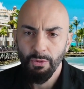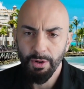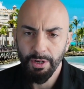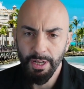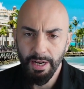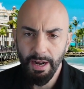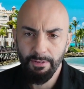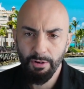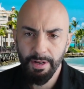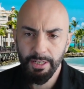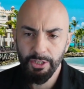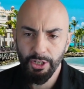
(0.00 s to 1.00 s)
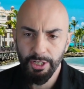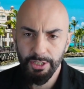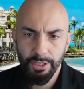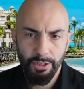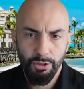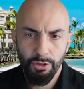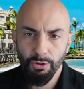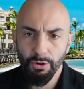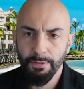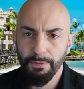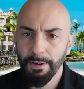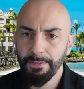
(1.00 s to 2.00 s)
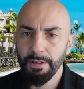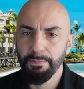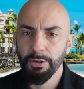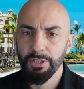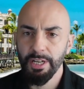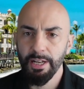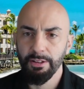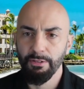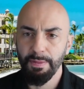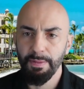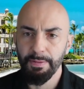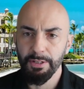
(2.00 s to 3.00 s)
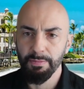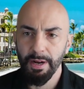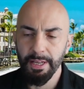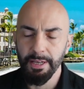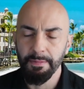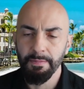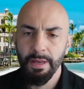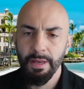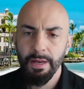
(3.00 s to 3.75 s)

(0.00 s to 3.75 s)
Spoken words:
where the government just took 50% of people's money.